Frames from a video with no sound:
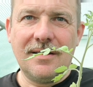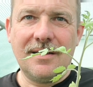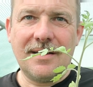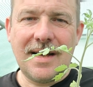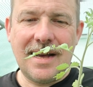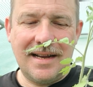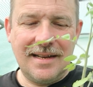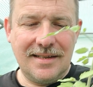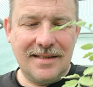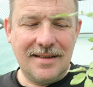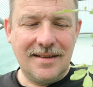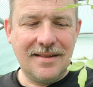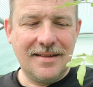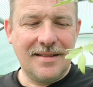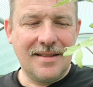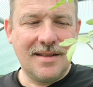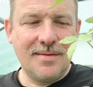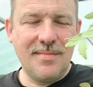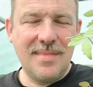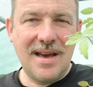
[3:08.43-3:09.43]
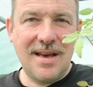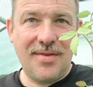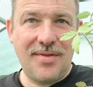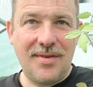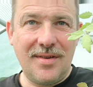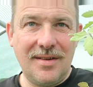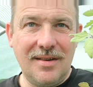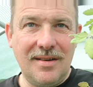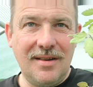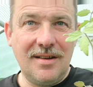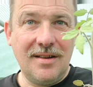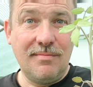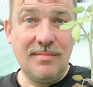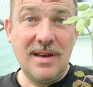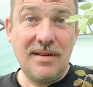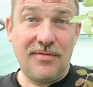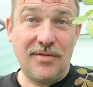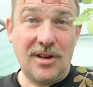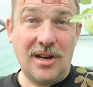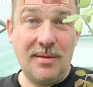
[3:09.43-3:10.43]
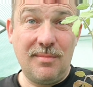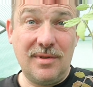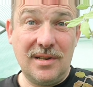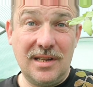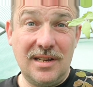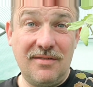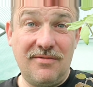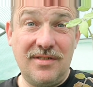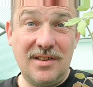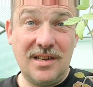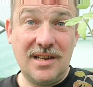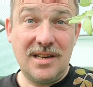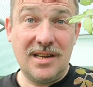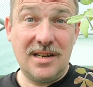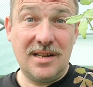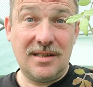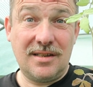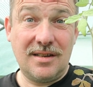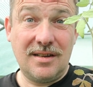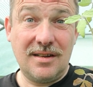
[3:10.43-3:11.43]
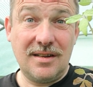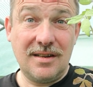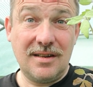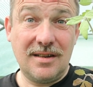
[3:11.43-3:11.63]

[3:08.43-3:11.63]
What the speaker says: That is the myth, a myth that I believed for years.